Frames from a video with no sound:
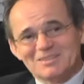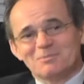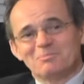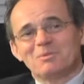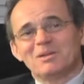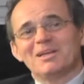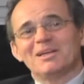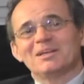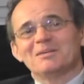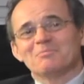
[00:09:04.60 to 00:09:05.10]
It's a
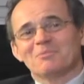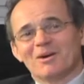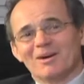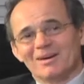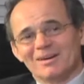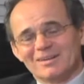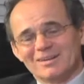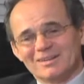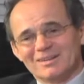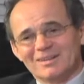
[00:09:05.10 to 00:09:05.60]
big
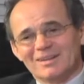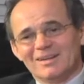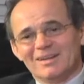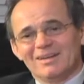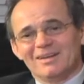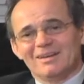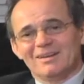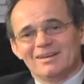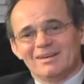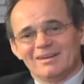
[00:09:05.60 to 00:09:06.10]
market.
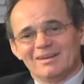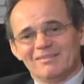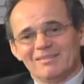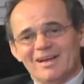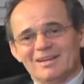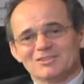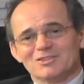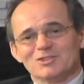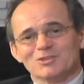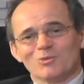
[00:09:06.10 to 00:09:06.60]

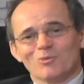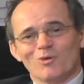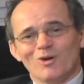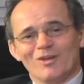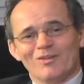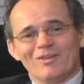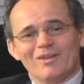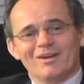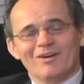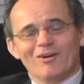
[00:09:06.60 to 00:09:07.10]
That's the
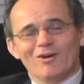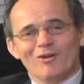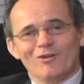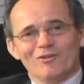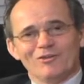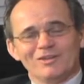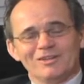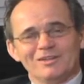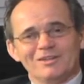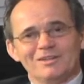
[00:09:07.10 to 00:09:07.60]
one that all
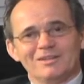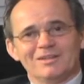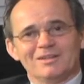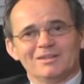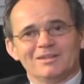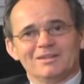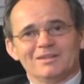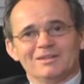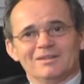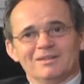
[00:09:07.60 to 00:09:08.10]
the, you
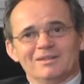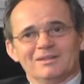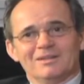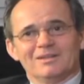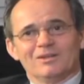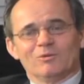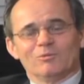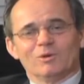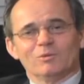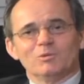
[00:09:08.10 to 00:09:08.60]

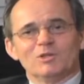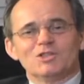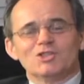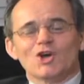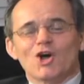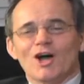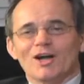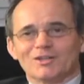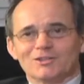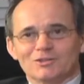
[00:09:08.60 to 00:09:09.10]
know, when we
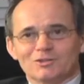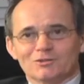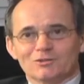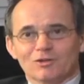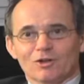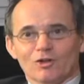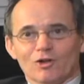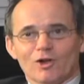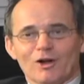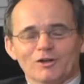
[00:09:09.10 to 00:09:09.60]
talk to
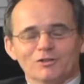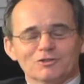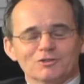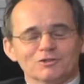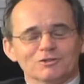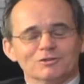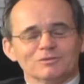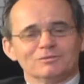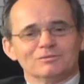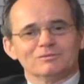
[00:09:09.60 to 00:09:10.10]
the
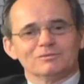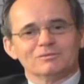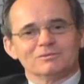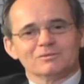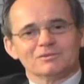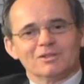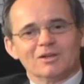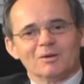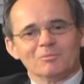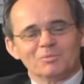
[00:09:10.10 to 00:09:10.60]
larger
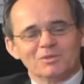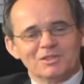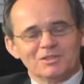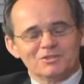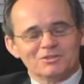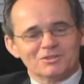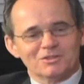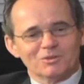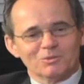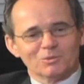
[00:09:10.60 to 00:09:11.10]

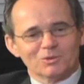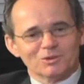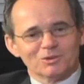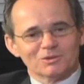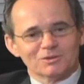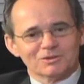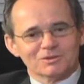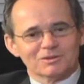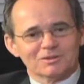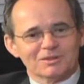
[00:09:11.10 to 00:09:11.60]
companies in the
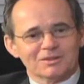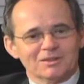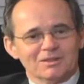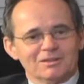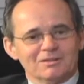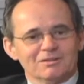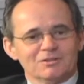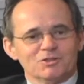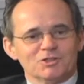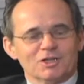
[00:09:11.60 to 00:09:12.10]
world,
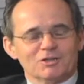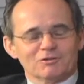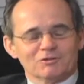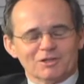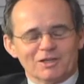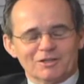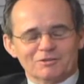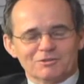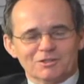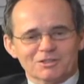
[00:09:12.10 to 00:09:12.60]
the General
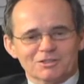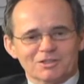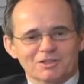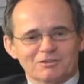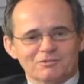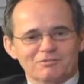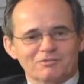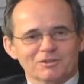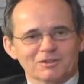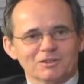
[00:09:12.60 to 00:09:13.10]
Electrics
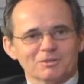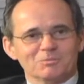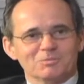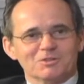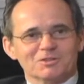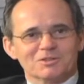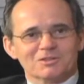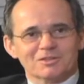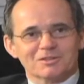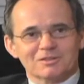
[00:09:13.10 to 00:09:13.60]
and the
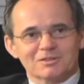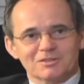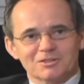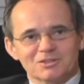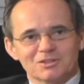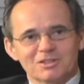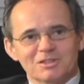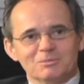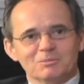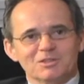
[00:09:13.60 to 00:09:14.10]
Philips and the
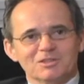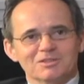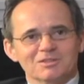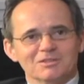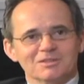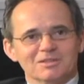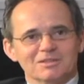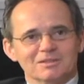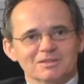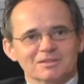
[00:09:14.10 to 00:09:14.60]

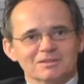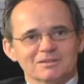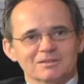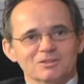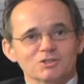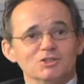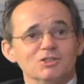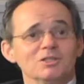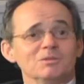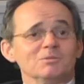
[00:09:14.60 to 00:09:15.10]
Siemens and the
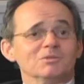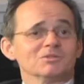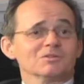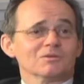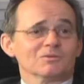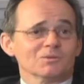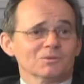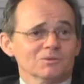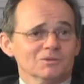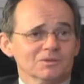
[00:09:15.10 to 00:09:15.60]
Toshibas of
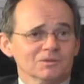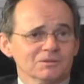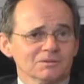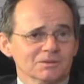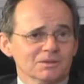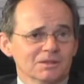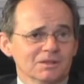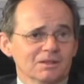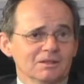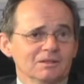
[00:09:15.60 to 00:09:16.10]
the world,
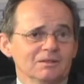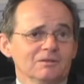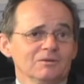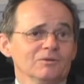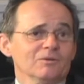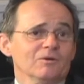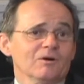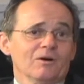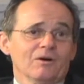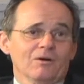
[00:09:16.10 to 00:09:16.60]

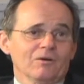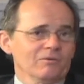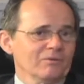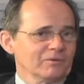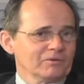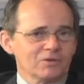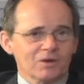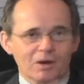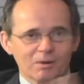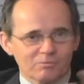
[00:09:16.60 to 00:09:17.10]
who are all the
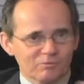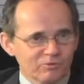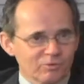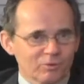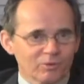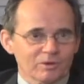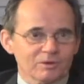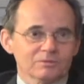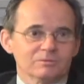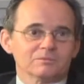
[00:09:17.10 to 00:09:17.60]
top
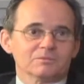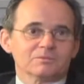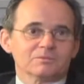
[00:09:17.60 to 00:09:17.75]
four